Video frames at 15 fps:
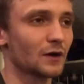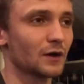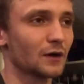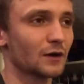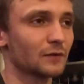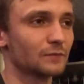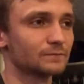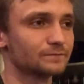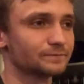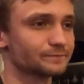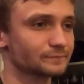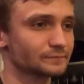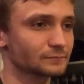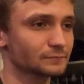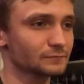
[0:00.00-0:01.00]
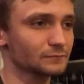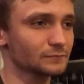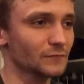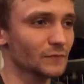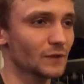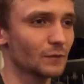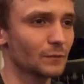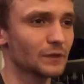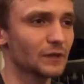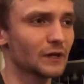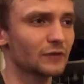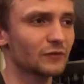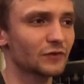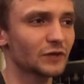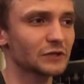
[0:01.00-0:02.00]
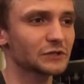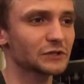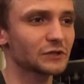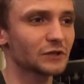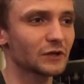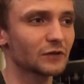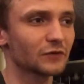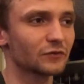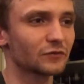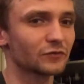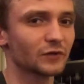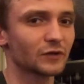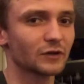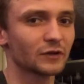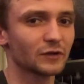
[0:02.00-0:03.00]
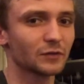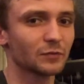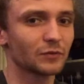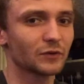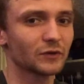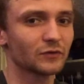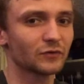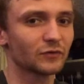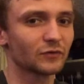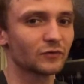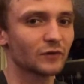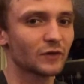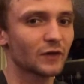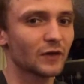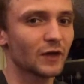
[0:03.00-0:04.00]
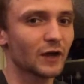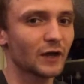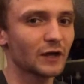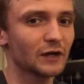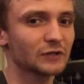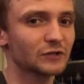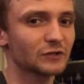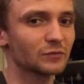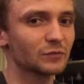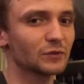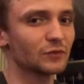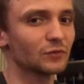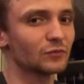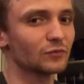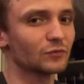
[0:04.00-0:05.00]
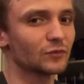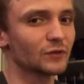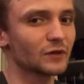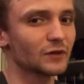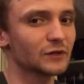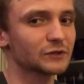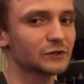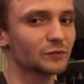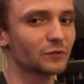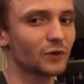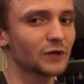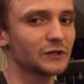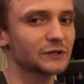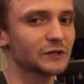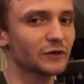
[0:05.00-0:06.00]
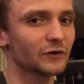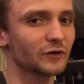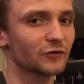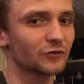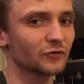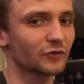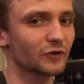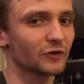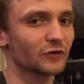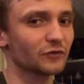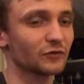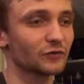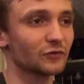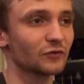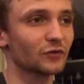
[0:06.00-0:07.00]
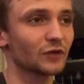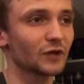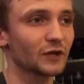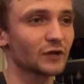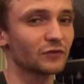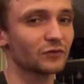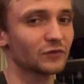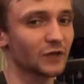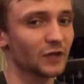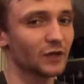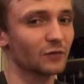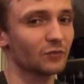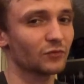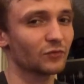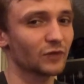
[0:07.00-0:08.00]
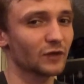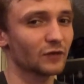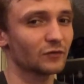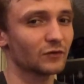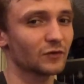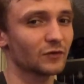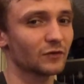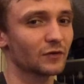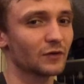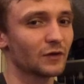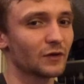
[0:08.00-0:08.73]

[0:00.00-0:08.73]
um, but yeah, there's actually a lot of uh, neat places. I'd actually be, I'd actually watch out because there's a lot of there's a lot of scams out there,